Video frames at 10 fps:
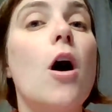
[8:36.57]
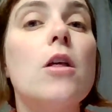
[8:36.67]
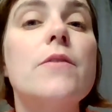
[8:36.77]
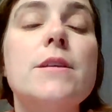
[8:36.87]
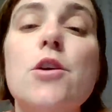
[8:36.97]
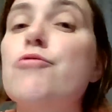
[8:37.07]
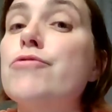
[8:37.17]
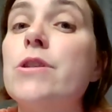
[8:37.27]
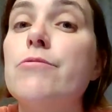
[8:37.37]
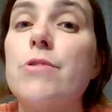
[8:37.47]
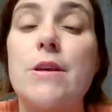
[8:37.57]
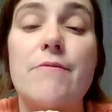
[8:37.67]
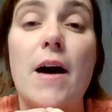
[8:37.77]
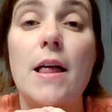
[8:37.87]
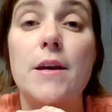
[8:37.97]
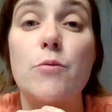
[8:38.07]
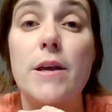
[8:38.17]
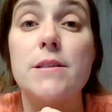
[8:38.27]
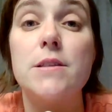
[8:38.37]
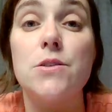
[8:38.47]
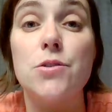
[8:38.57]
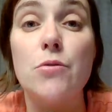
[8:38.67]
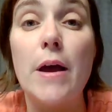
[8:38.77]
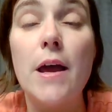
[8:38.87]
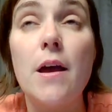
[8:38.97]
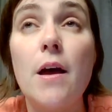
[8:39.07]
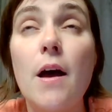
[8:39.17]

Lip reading: All of these are really, really valid ways to do it,